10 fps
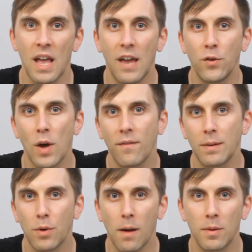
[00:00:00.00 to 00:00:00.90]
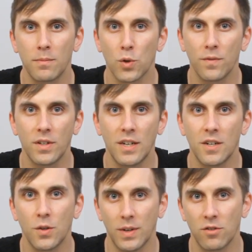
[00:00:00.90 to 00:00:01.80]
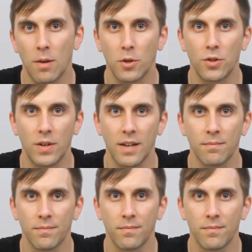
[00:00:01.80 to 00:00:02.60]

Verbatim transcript: if you have any problems or if you need to do any troubleshooting.